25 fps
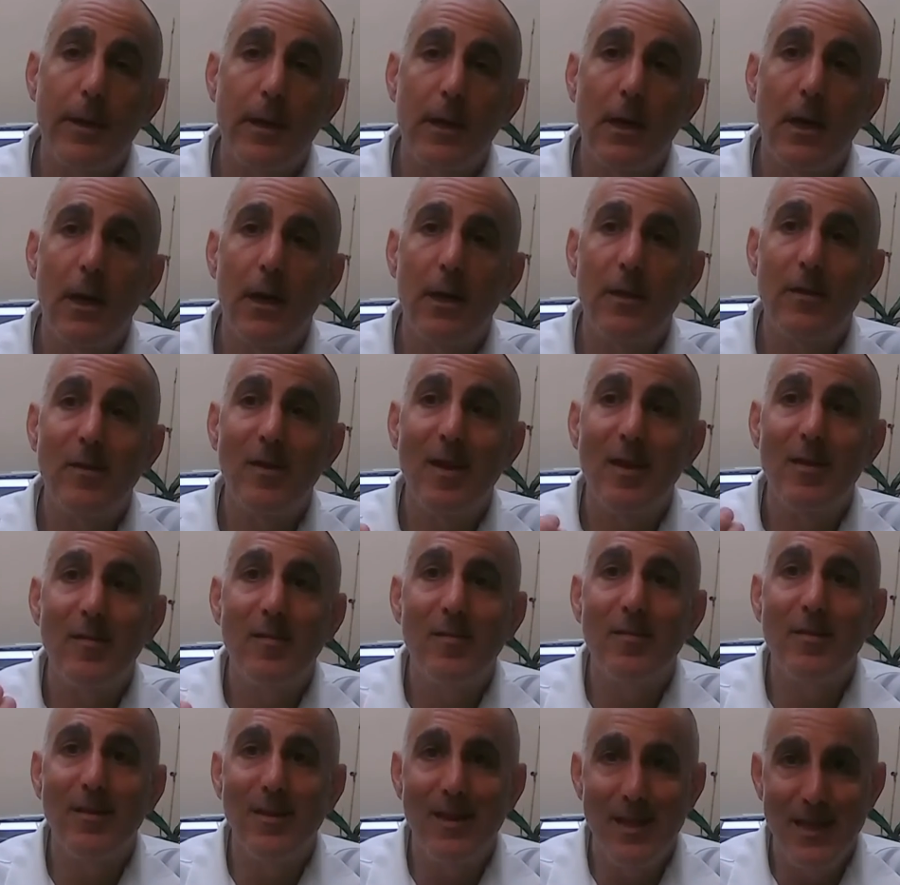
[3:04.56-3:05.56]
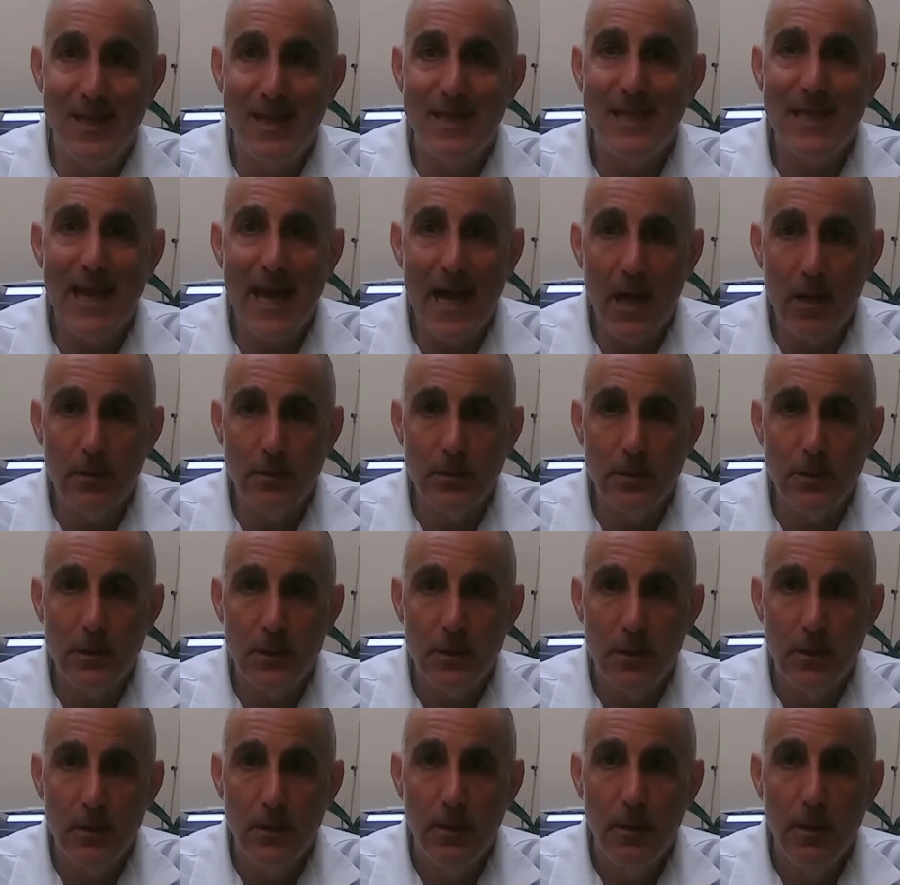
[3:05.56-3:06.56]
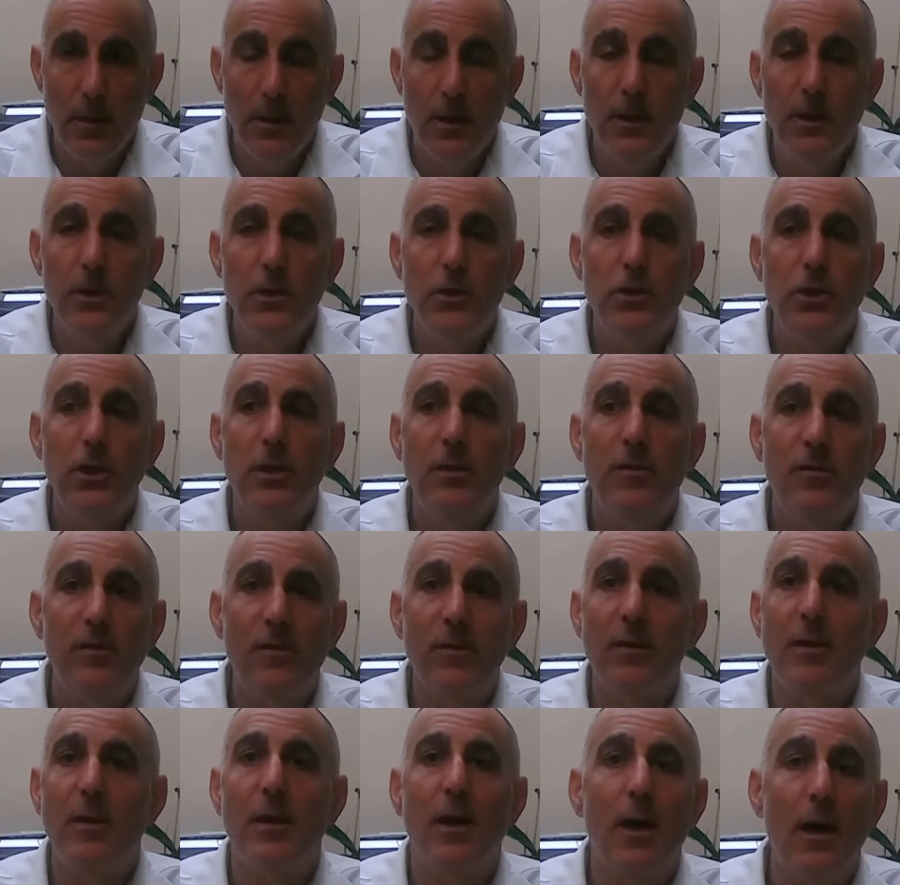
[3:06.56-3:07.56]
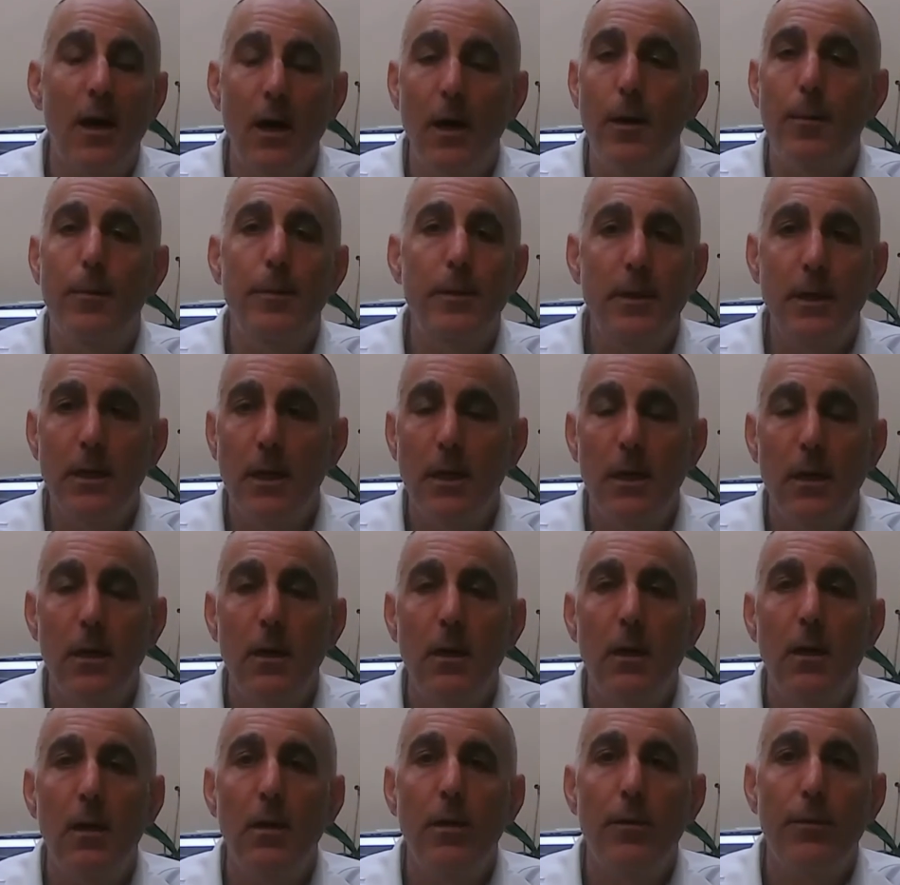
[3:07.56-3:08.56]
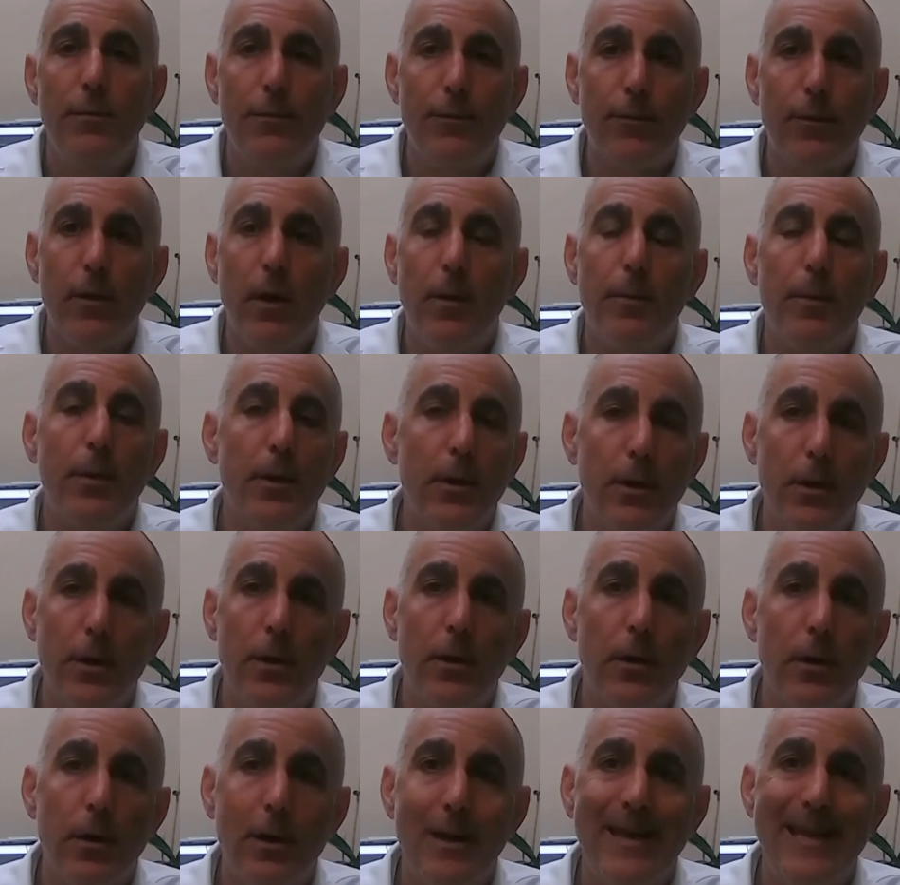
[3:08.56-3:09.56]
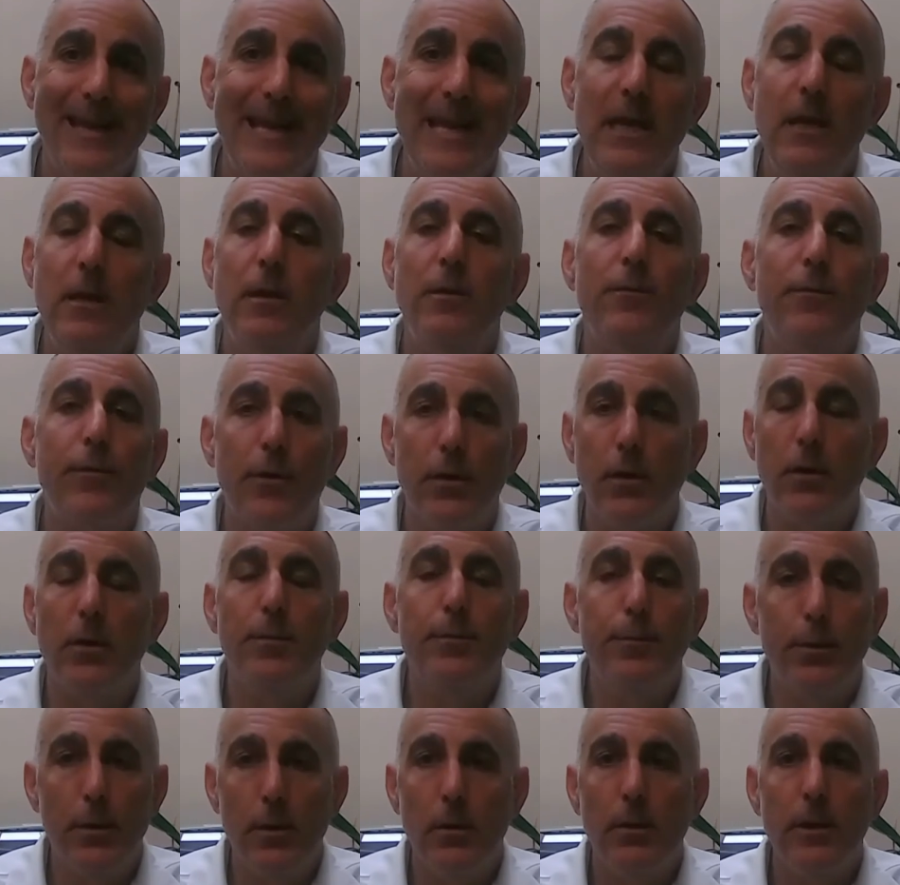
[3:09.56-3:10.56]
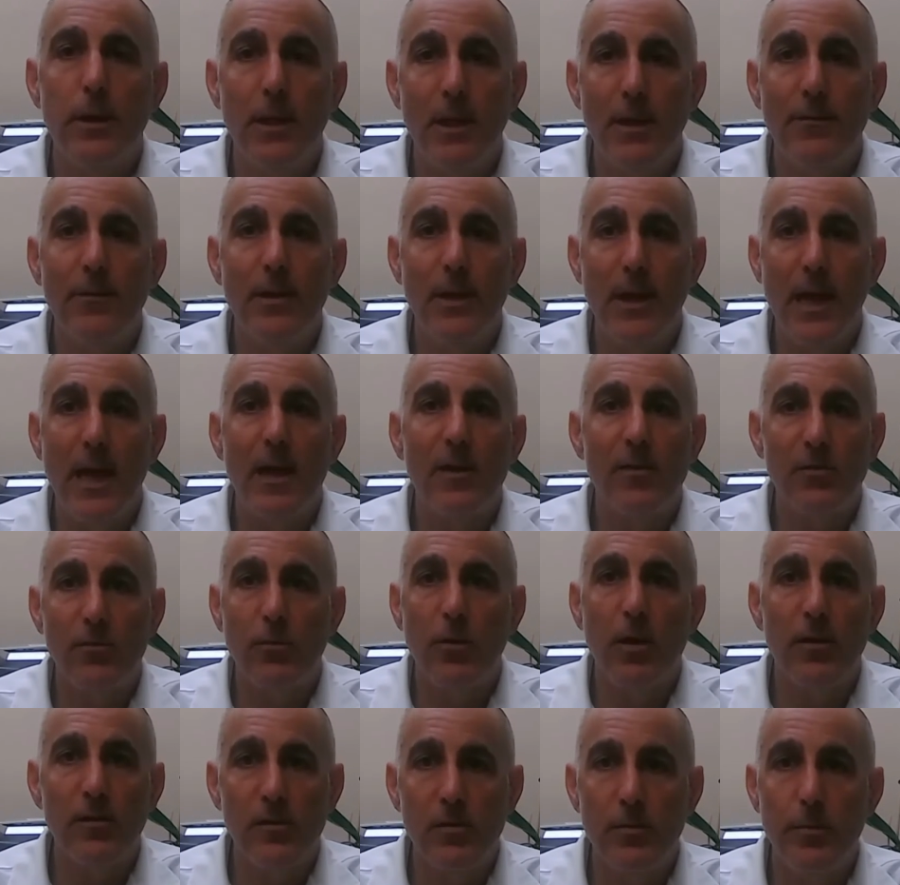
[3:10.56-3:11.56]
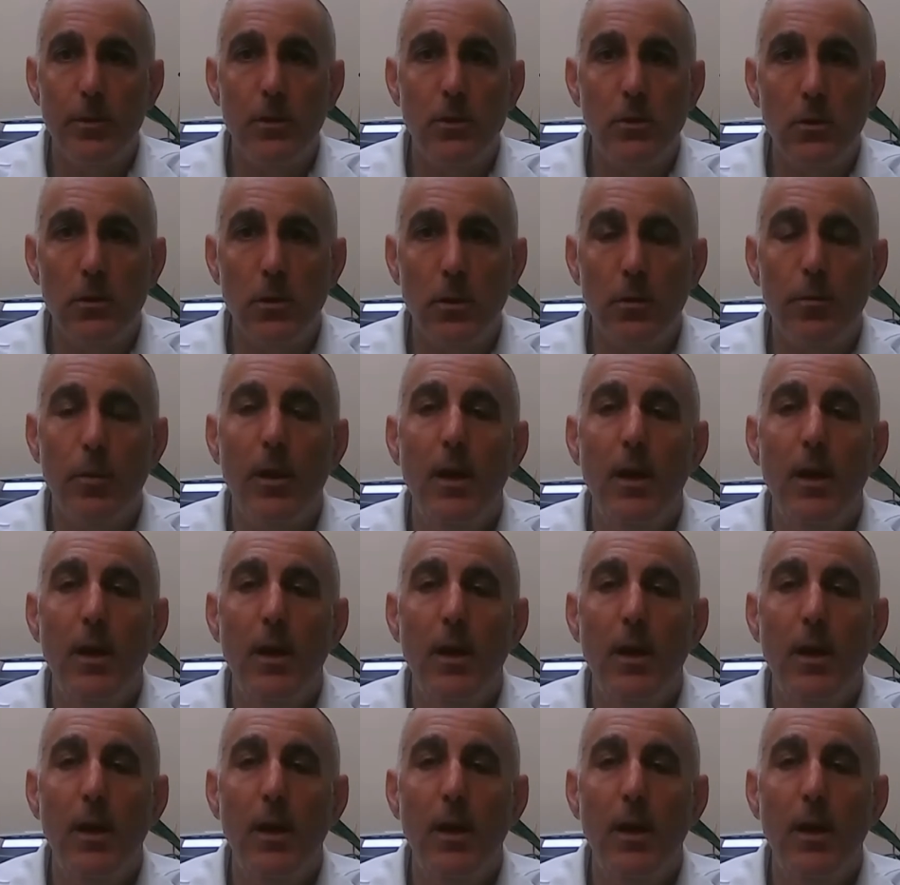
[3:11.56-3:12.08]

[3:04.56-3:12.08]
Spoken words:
contents leaked out. She succumbed from her inadvertent pulling of a gastrostomy tube.